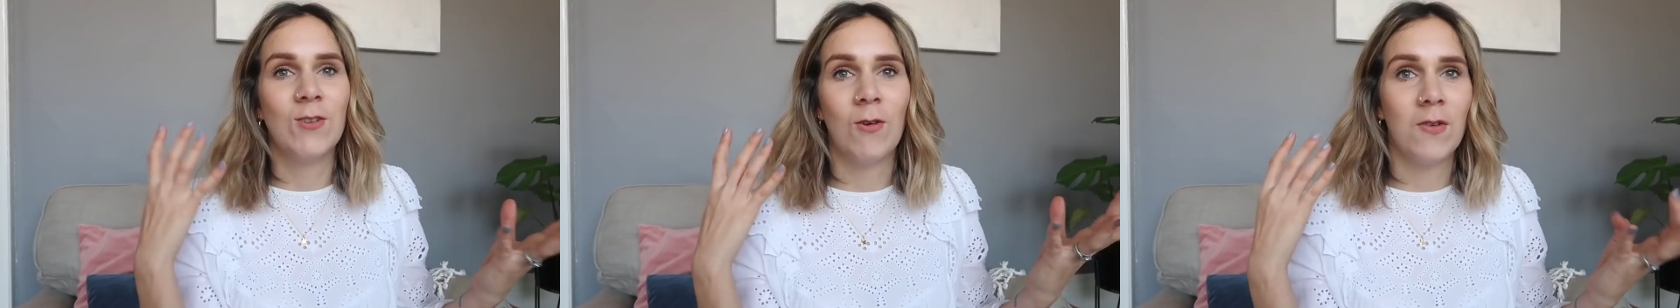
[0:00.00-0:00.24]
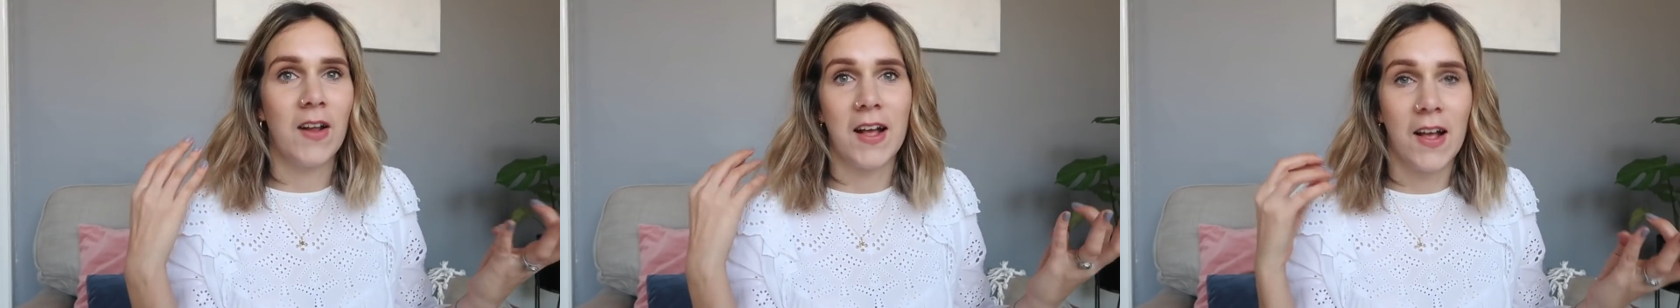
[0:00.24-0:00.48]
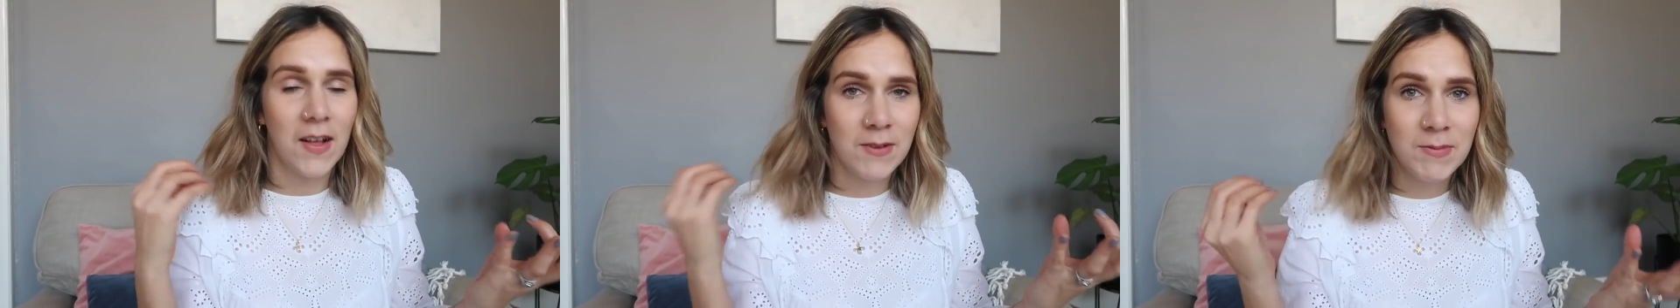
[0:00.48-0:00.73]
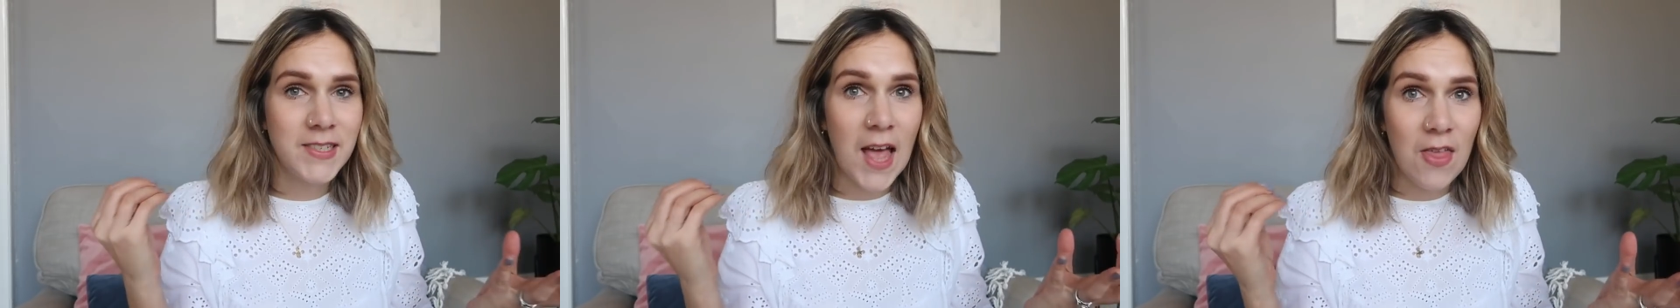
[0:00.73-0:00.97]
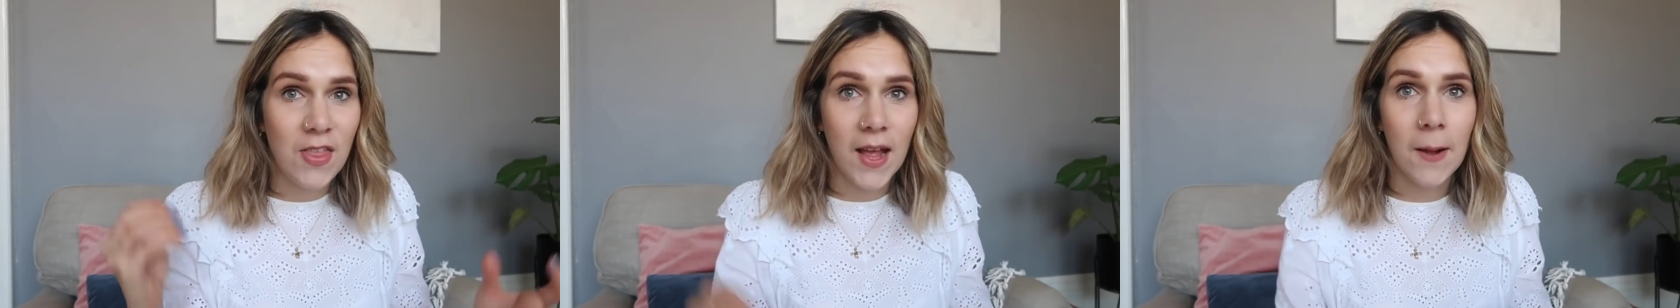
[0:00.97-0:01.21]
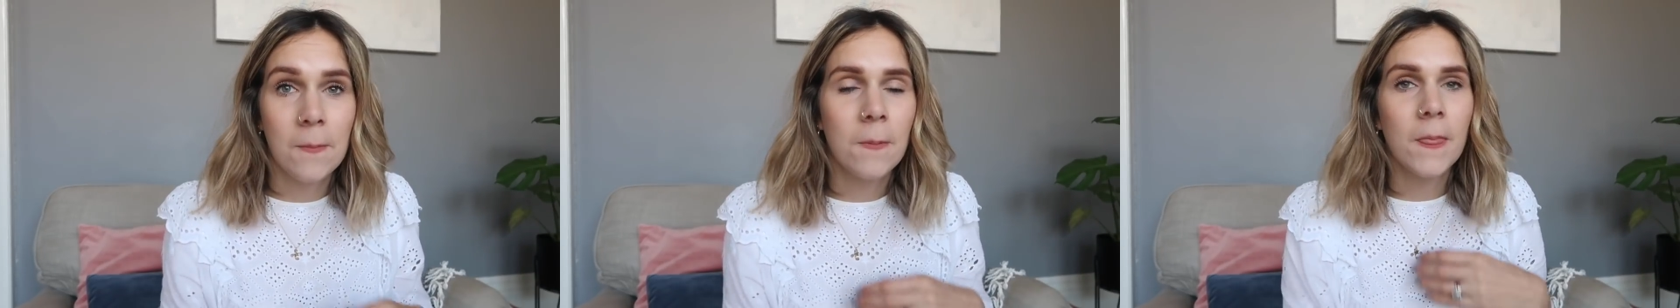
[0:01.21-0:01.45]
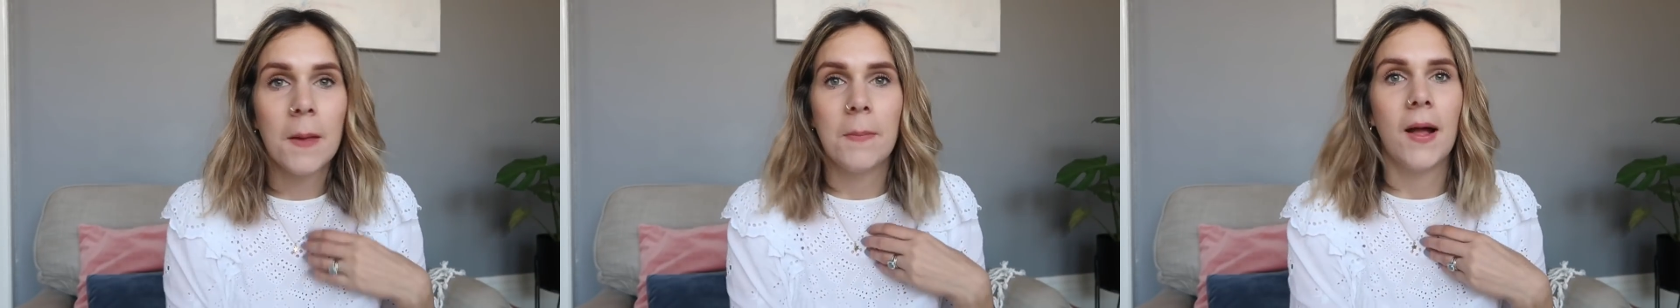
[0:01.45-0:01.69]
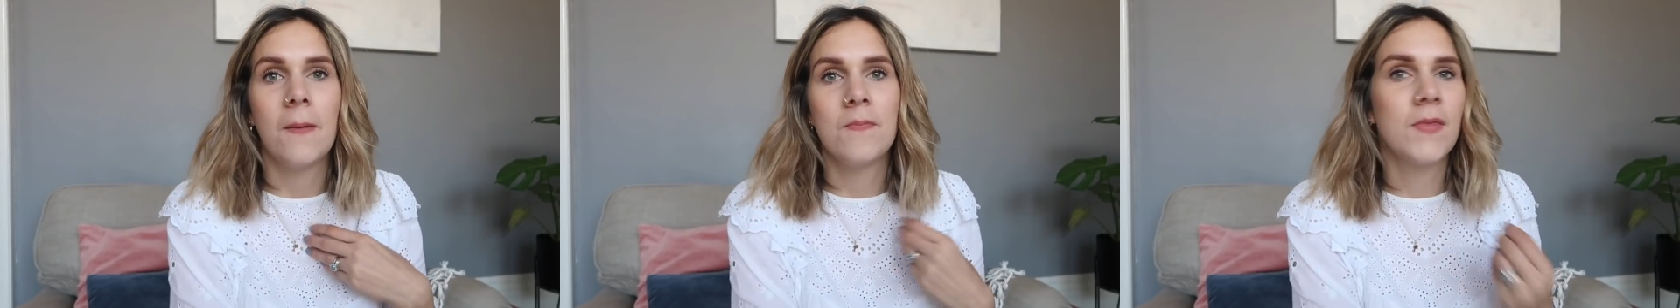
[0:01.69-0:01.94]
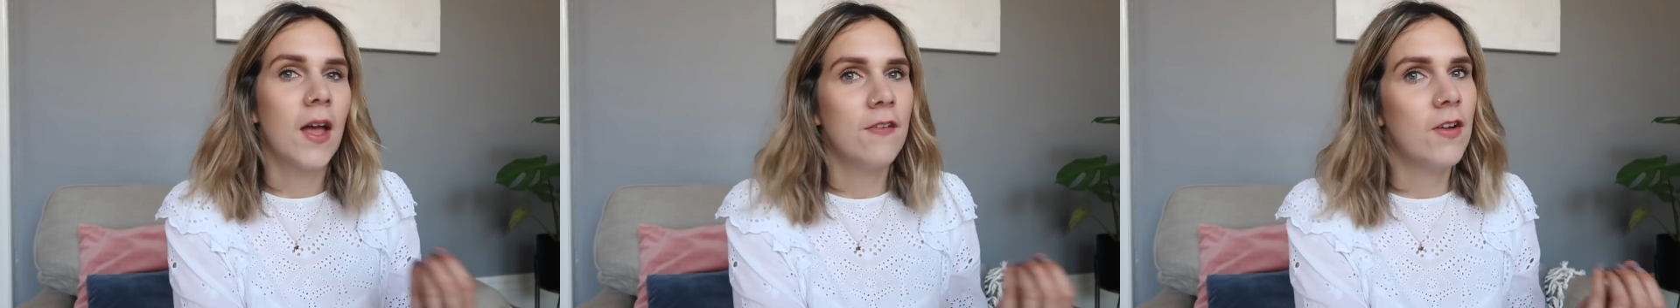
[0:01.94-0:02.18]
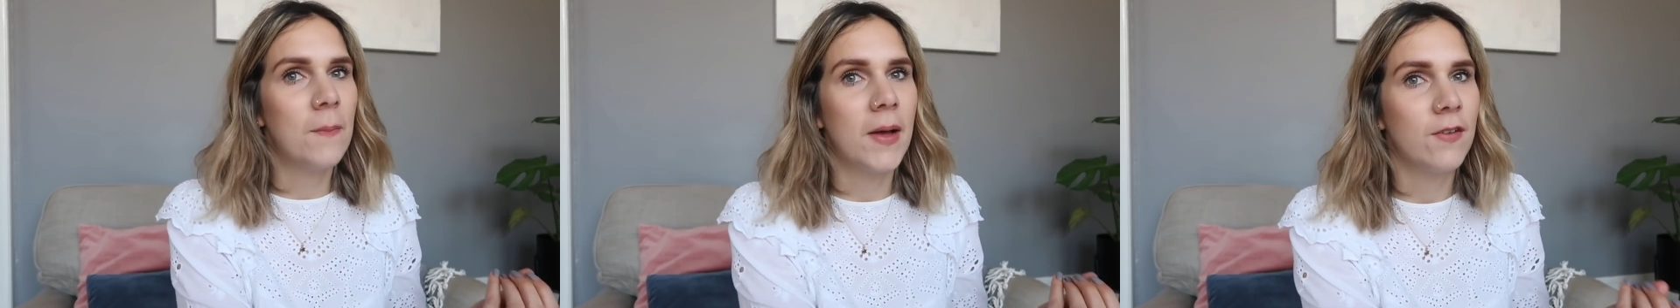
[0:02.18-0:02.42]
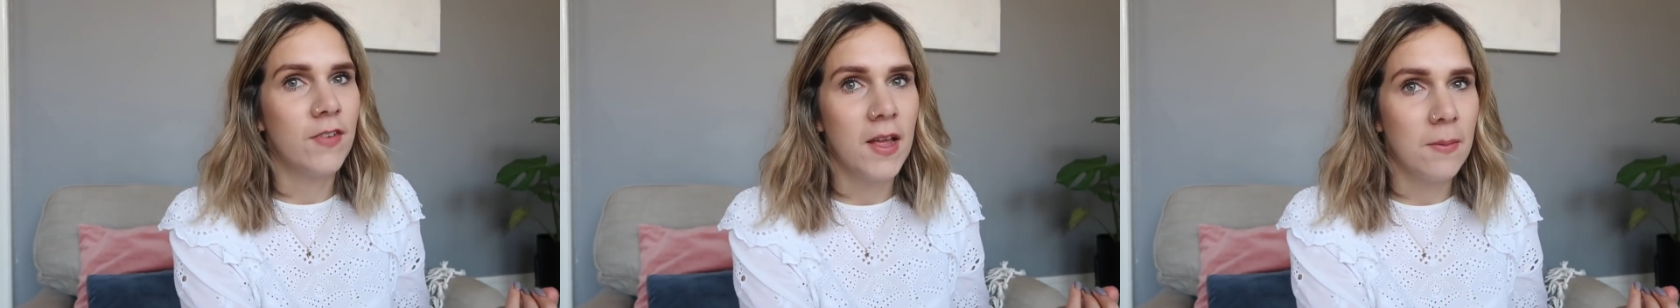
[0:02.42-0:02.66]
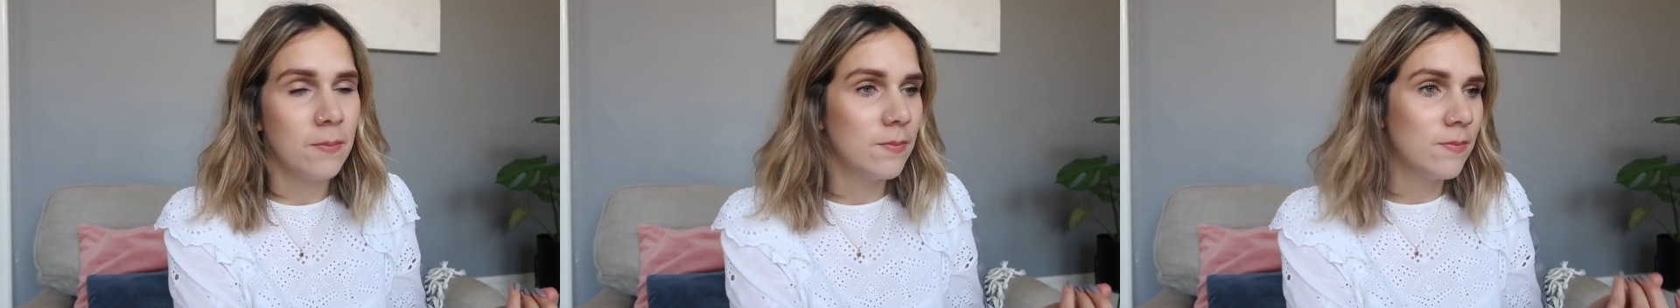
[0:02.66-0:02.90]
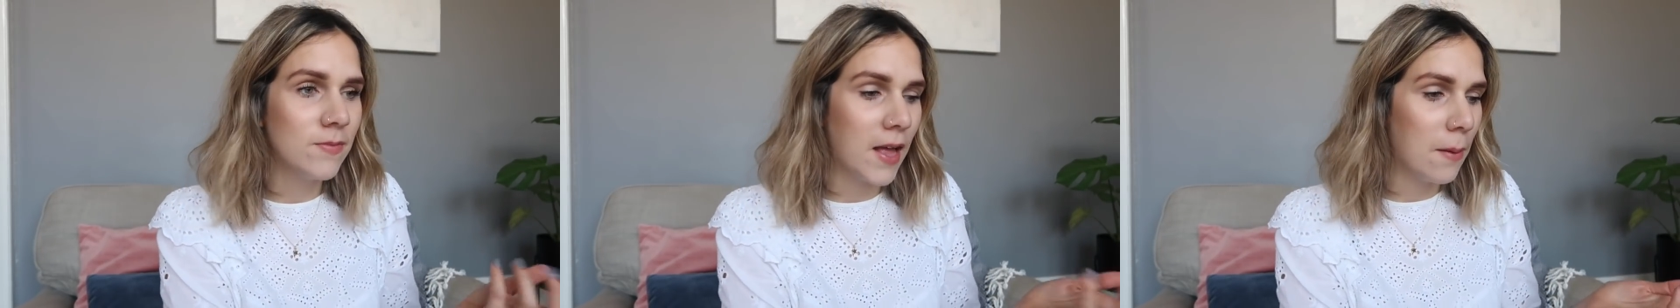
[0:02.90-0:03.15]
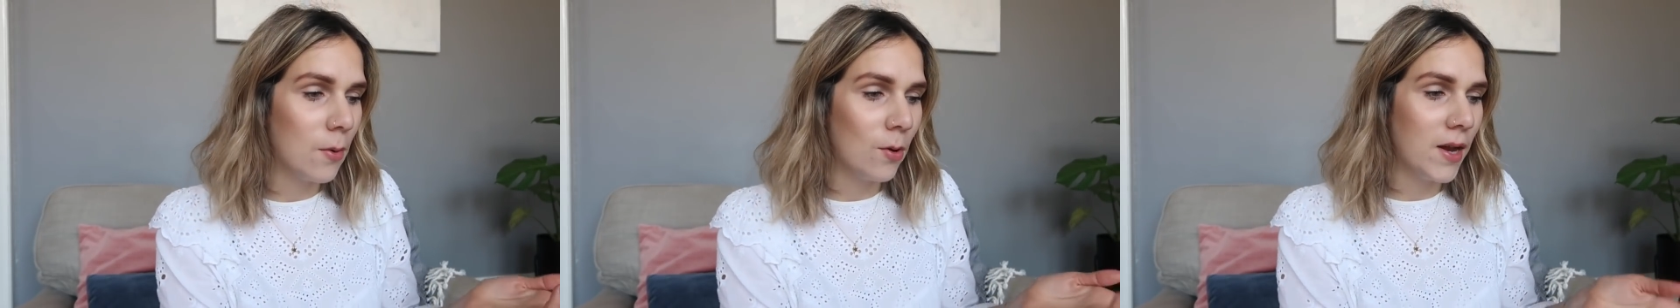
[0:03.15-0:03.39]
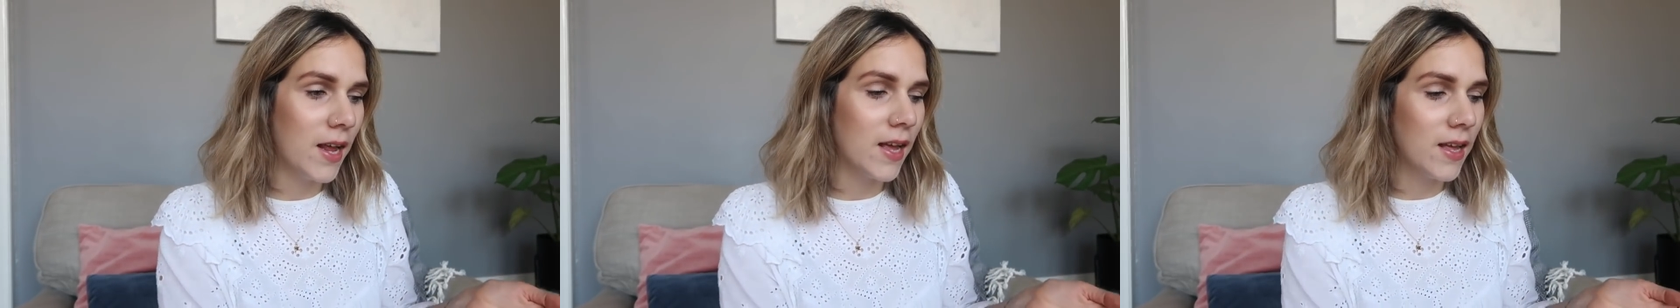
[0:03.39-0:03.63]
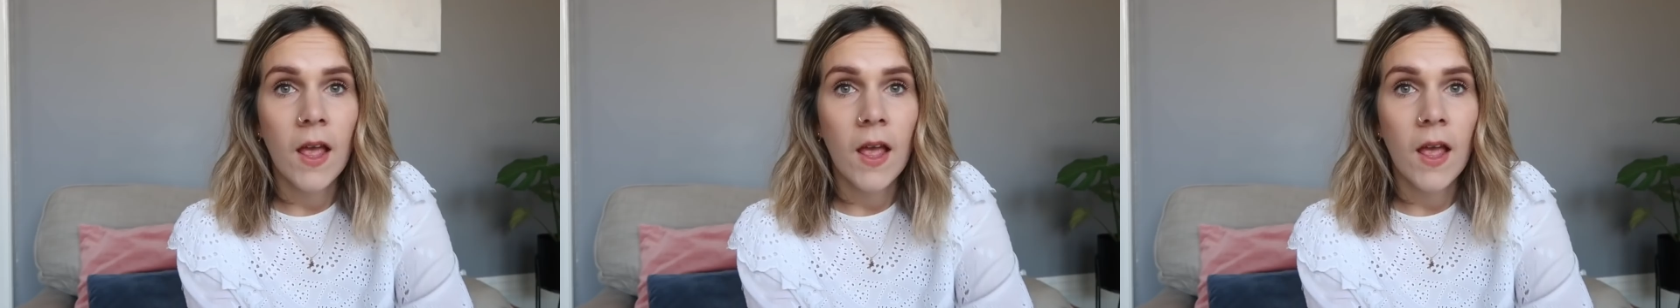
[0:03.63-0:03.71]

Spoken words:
not like a set thing. But I felt bad for him that morning.